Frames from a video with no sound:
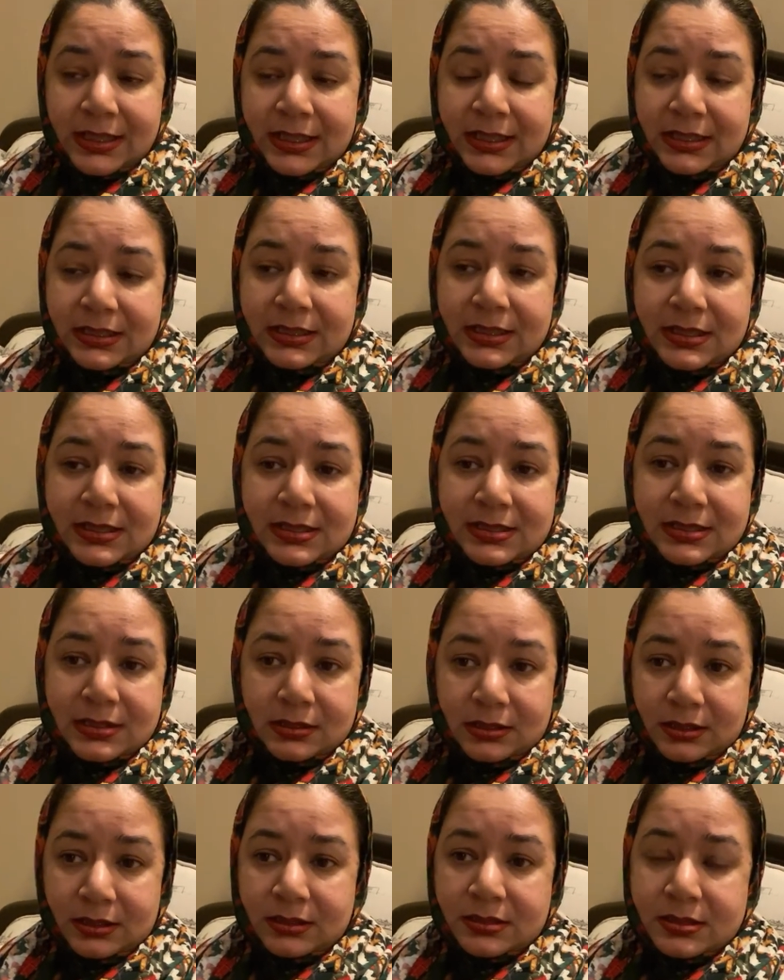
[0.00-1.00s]
he is
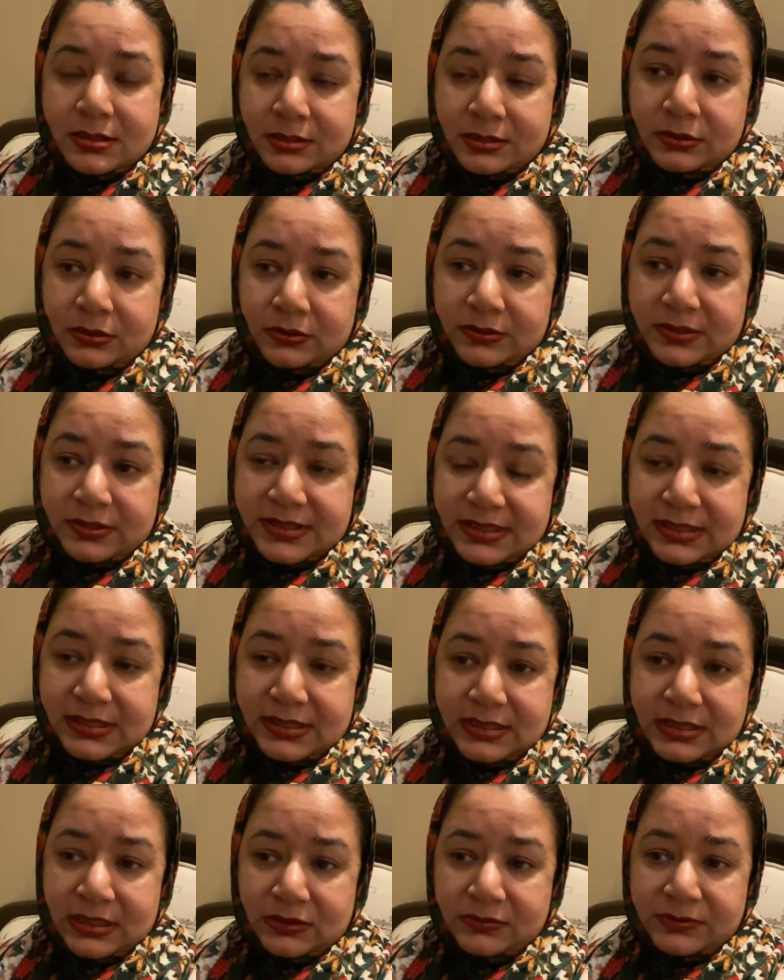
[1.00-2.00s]
not going to sit
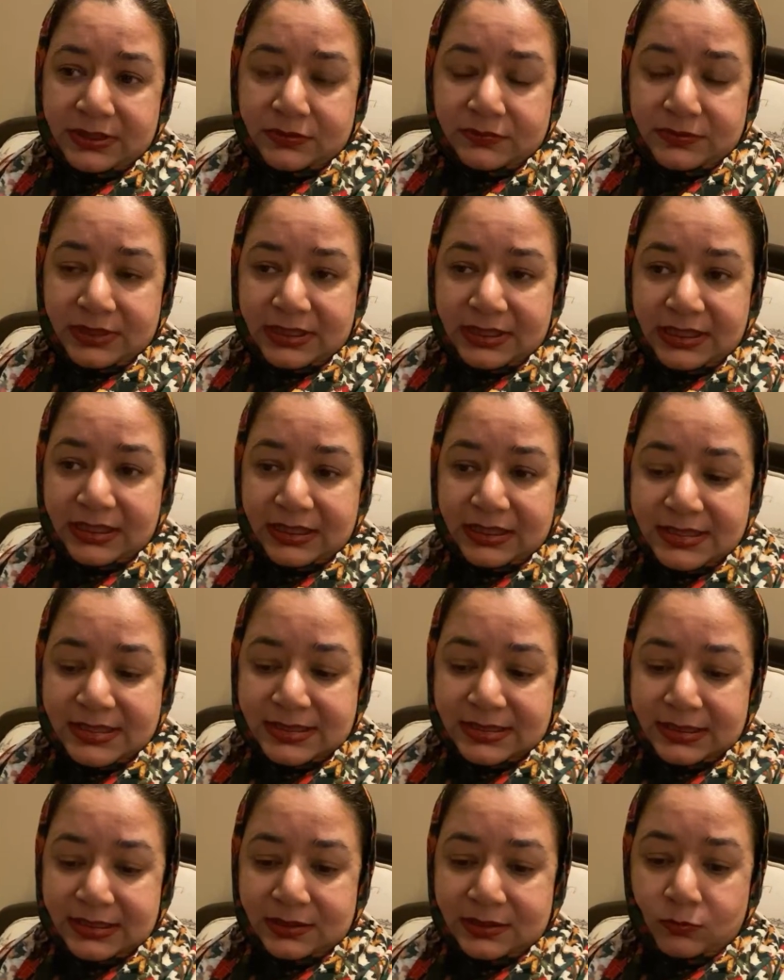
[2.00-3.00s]
down and
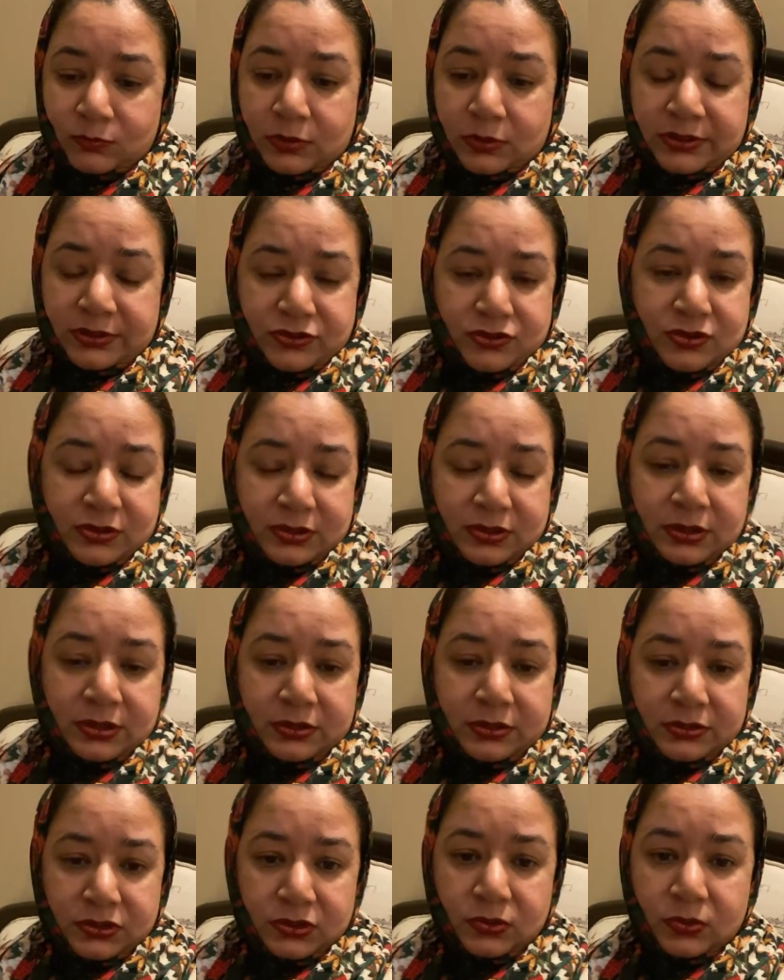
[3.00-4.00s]
relax and watch
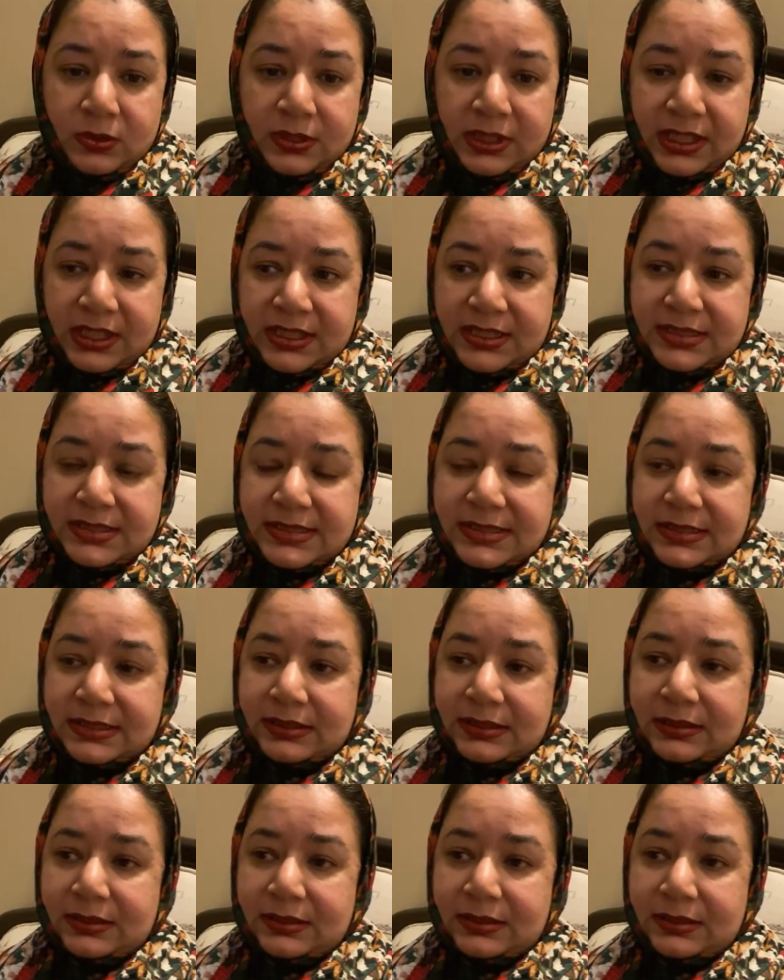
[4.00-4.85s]
you guys